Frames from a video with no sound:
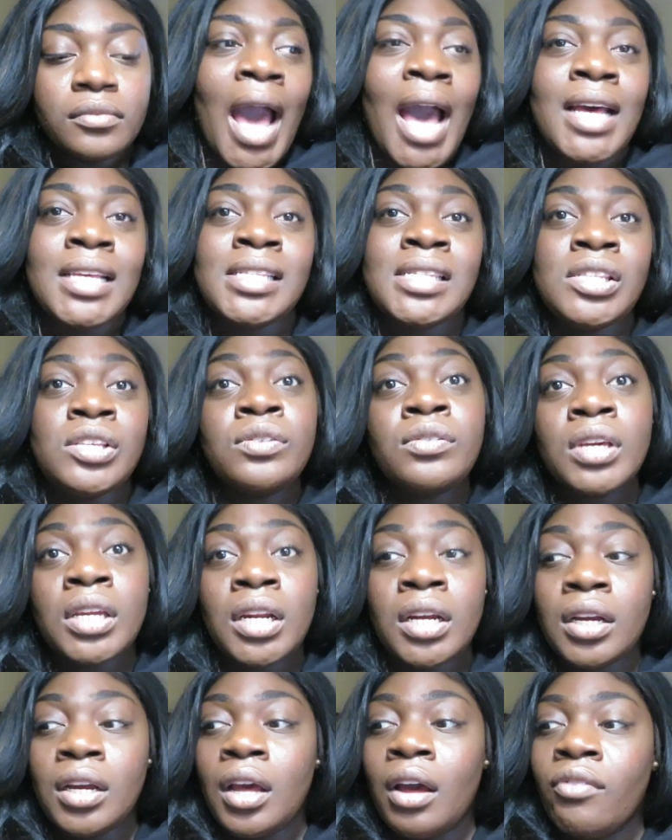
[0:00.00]
I still
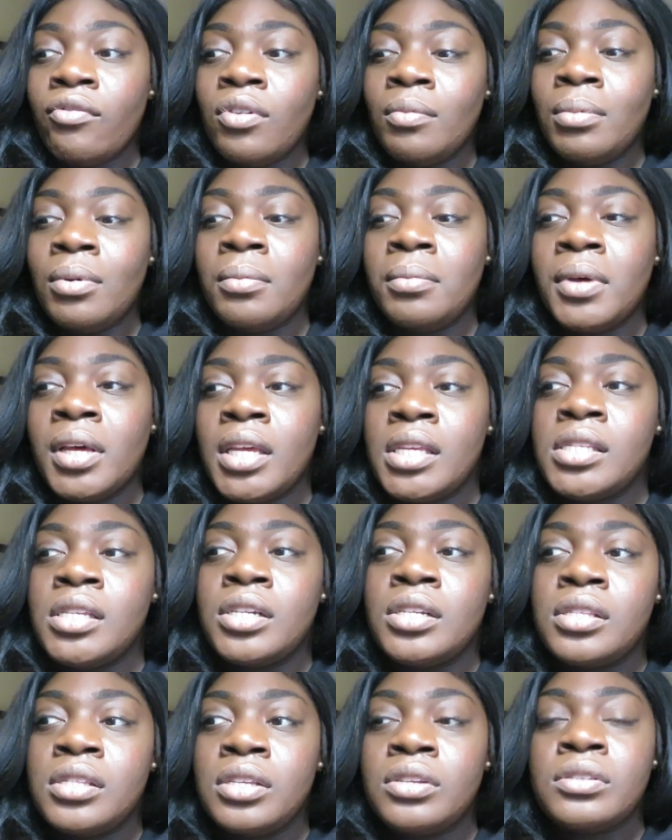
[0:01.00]
get uncomfortable because
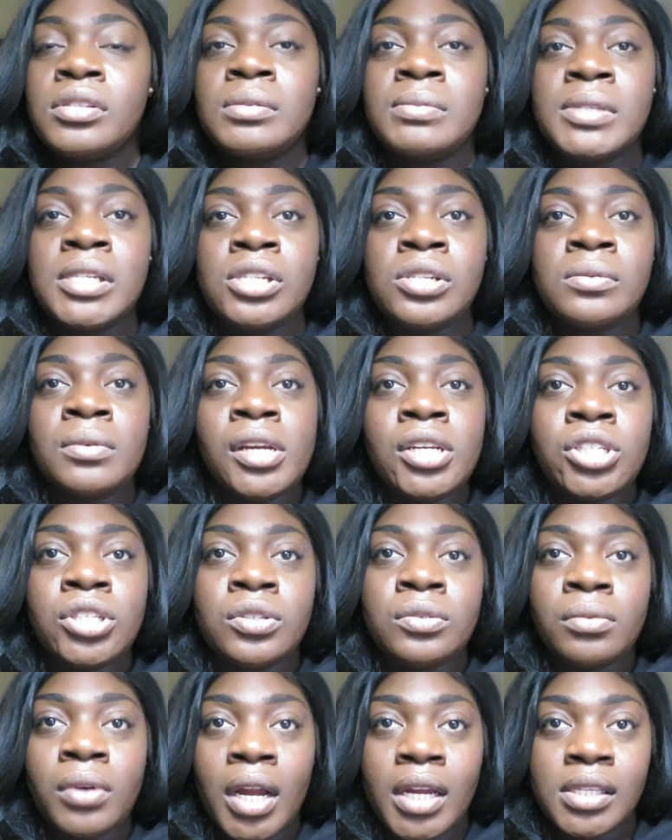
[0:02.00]
there's still some
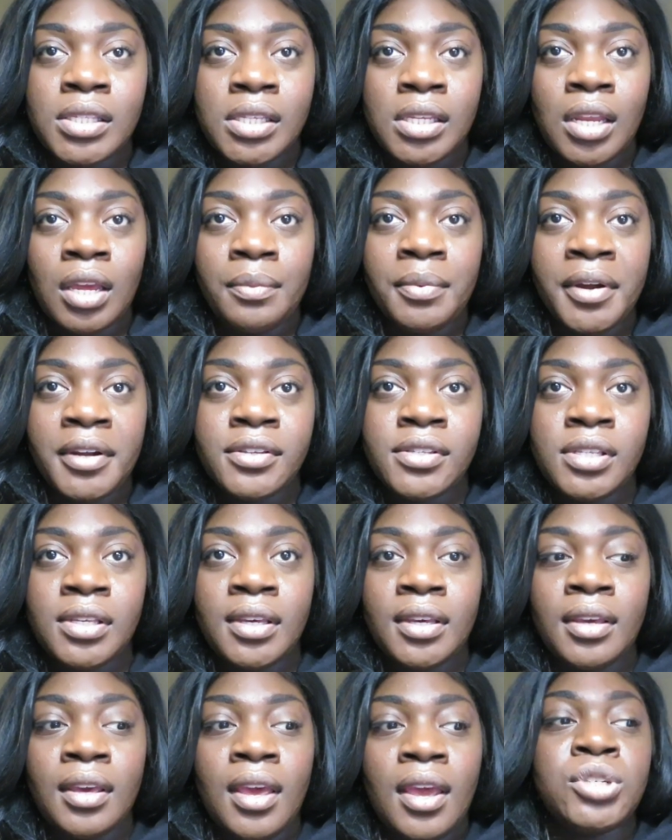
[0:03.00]
situations where I see that
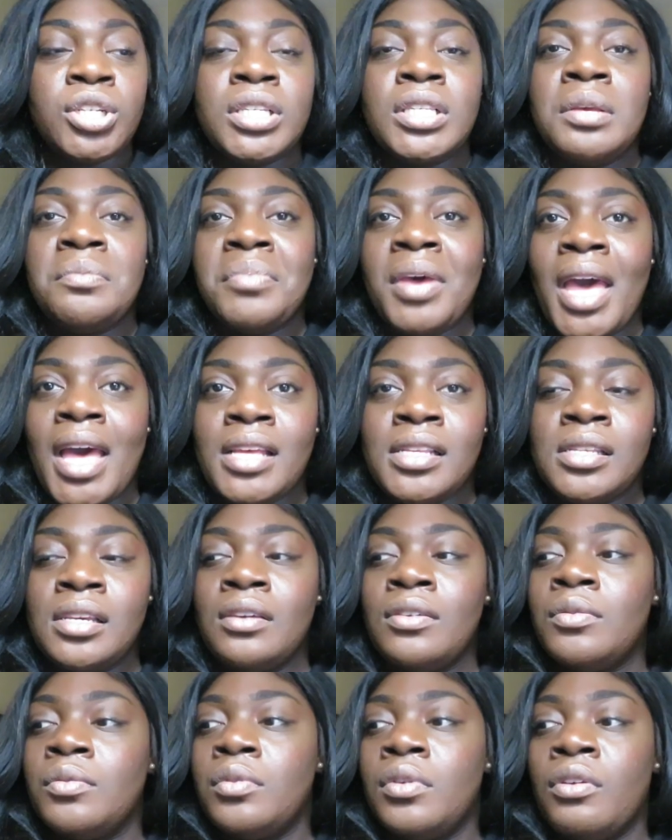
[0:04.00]
person just in
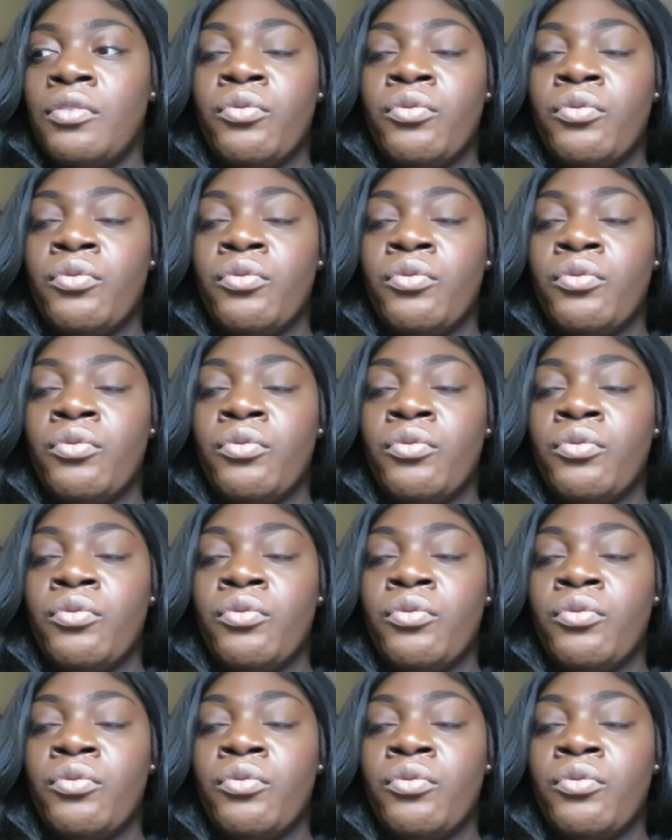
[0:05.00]
passing.